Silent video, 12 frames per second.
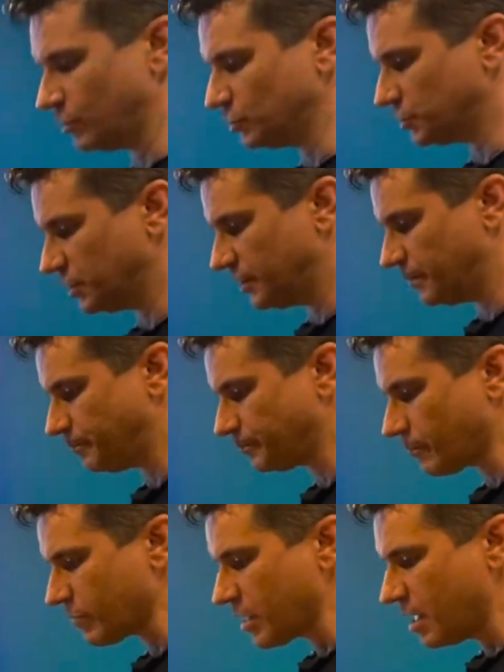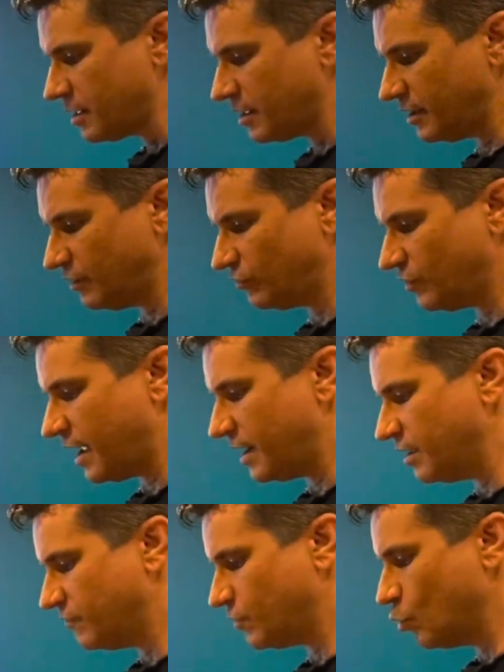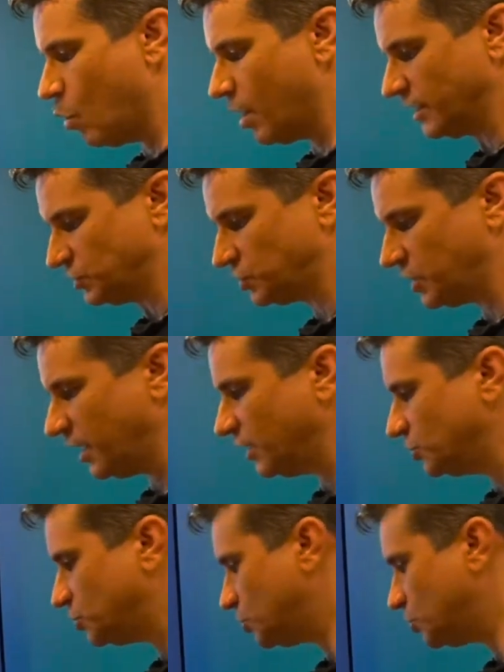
the the saga that just refuses to die,